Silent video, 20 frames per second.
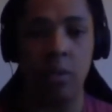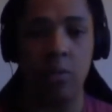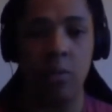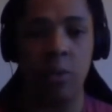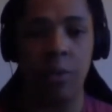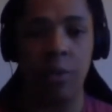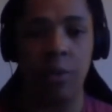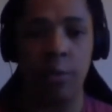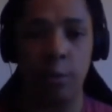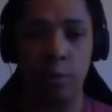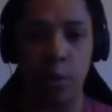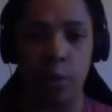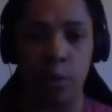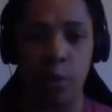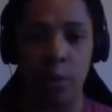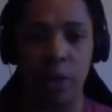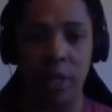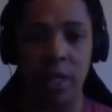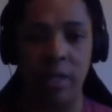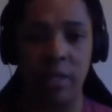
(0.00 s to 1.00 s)

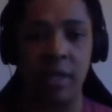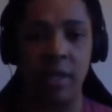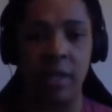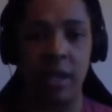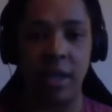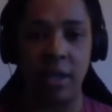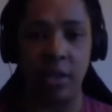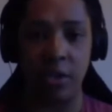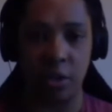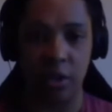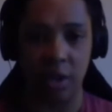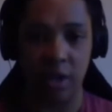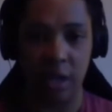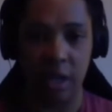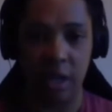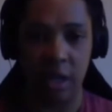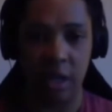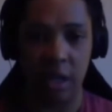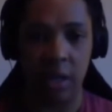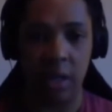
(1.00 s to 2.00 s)
we can start to
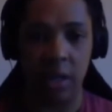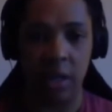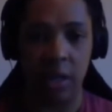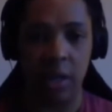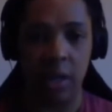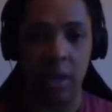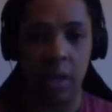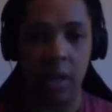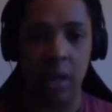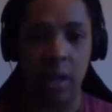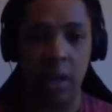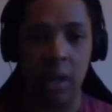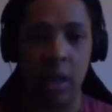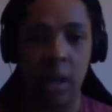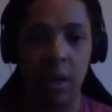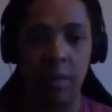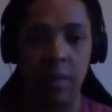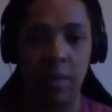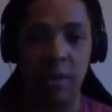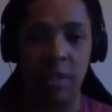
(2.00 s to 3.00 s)
see
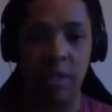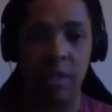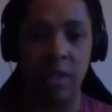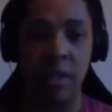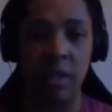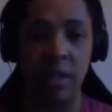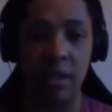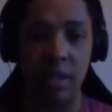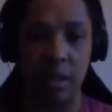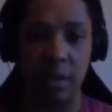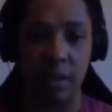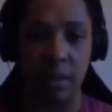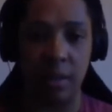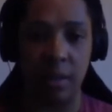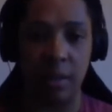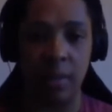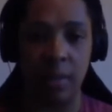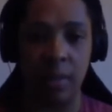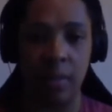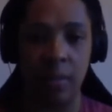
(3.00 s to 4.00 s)
the
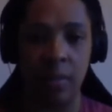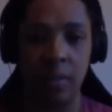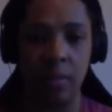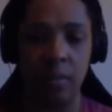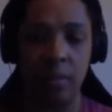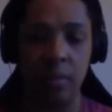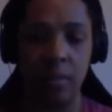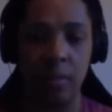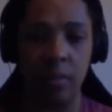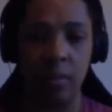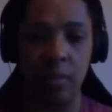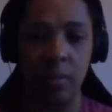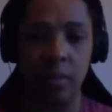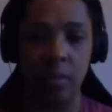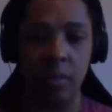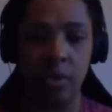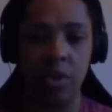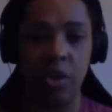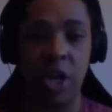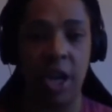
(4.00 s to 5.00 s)
system
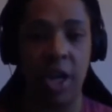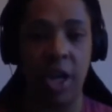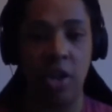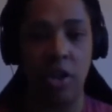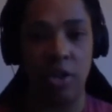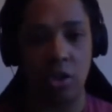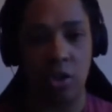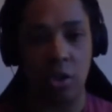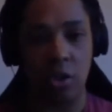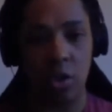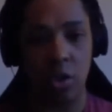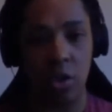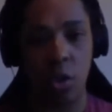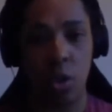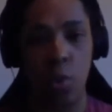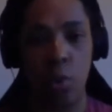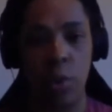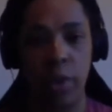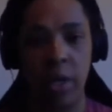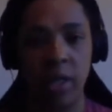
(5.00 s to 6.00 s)
change.
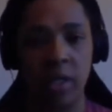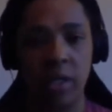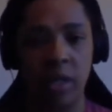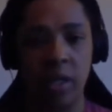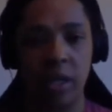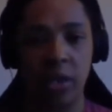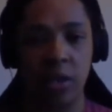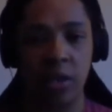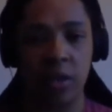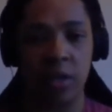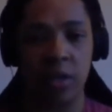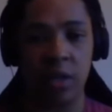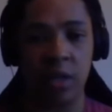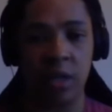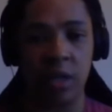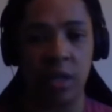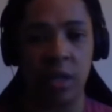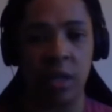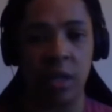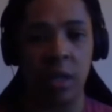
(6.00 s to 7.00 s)
We can start to
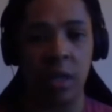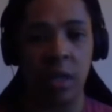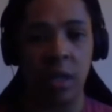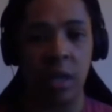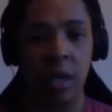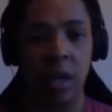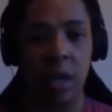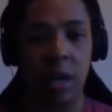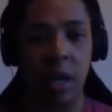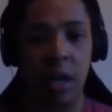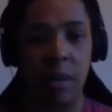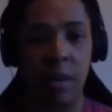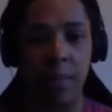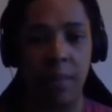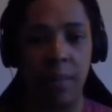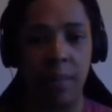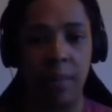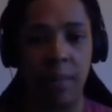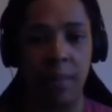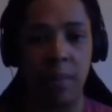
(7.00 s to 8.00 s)
see
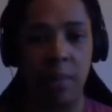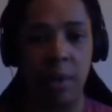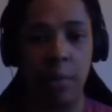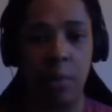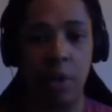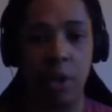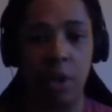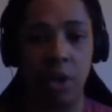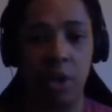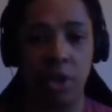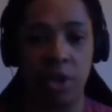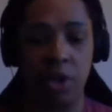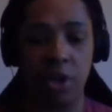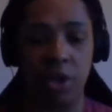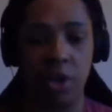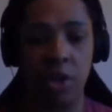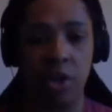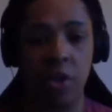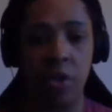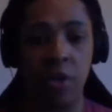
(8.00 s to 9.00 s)
the
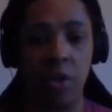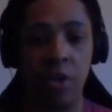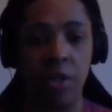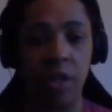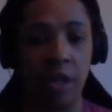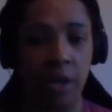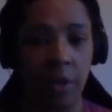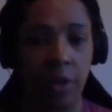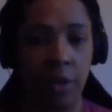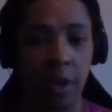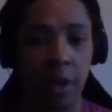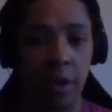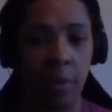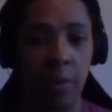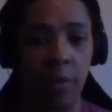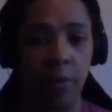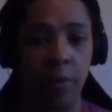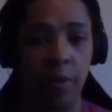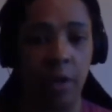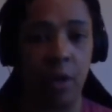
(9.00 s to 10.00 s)
politicians considering
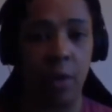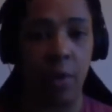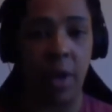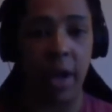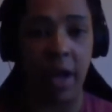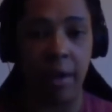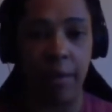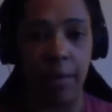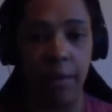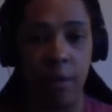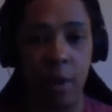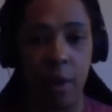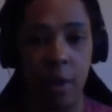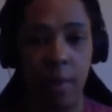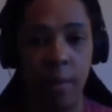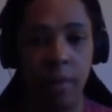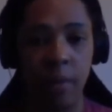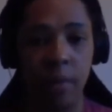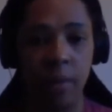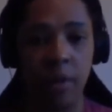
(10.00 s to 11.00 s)
moving away
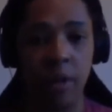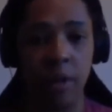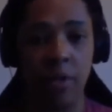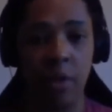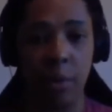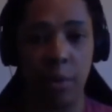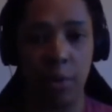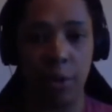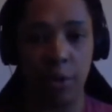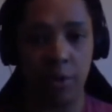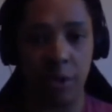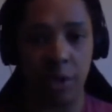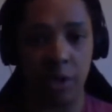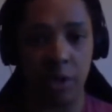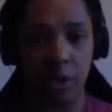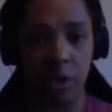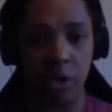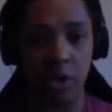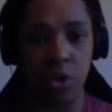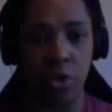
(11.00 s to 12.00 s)
from direct
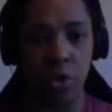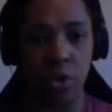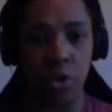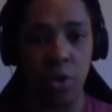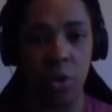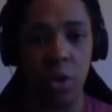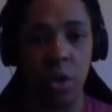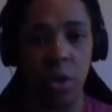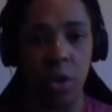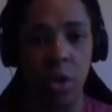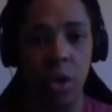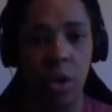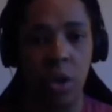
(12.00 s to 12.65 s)
provision to